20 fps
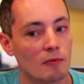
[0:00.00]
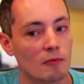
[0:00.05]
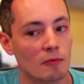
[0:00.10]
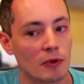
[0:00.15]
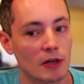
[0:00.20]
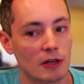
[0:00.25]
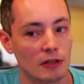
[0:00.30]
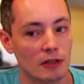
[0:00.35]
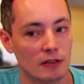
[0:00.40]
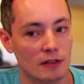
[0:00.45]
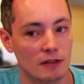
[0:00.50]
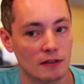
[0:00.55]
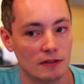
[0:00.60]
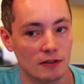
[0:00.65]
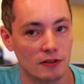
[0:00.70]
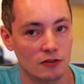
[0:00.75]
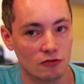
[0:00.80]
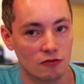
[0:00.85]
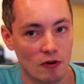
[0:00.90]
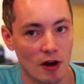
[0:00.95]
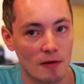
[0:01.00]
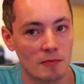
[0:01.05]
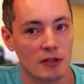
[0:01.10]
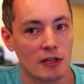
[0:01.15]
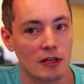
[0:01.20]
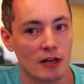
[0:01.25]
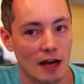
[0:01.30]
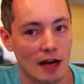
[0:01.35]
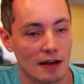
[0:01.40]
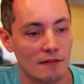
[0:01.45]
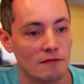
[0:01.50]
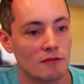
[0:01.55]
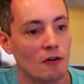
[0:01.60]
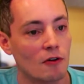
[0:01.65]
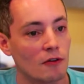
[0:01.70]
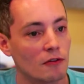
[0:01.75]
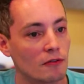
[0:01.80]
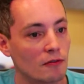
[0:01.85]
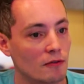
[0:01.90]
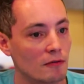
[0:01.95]
but the trauma that I've
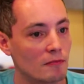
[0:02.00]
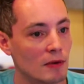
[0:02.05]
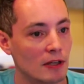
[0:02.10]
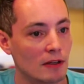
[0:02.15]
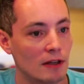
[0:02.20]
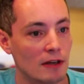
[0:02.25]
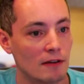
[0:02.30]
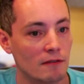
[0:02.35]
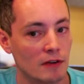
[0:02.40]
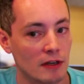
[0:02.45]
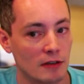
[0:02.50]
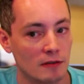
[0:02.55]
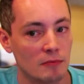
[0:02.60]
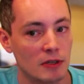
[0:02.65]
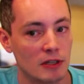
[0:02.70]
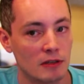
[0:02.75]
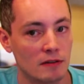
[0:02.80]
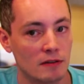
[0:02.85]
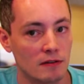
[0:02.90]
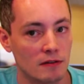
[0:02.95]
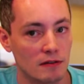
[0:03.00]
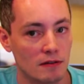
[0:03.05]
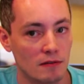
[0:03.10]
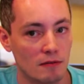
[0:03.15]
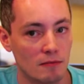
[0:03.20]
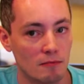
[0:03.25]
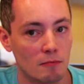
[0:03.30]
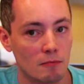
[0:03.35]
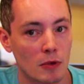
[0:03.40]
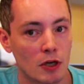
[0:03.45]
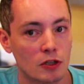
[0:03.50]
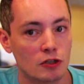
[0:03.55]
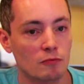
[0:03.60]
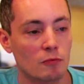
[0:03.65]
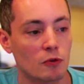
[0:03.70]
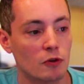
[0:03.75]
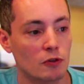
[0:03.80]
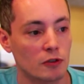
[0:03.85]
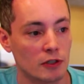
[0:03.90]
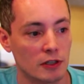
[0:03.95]
gone through in my life has been much
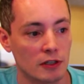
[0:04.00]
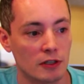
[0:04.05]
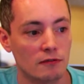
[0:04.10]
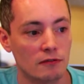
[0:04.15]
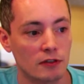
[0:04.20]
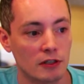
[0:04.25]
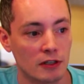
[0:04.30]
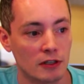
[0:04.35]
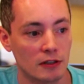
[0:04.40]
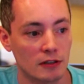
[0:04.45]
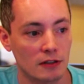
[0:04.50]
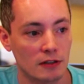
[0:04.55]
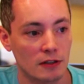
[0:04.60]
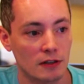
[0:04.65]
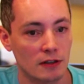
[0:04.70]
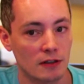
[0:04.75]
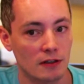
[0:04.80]
more significant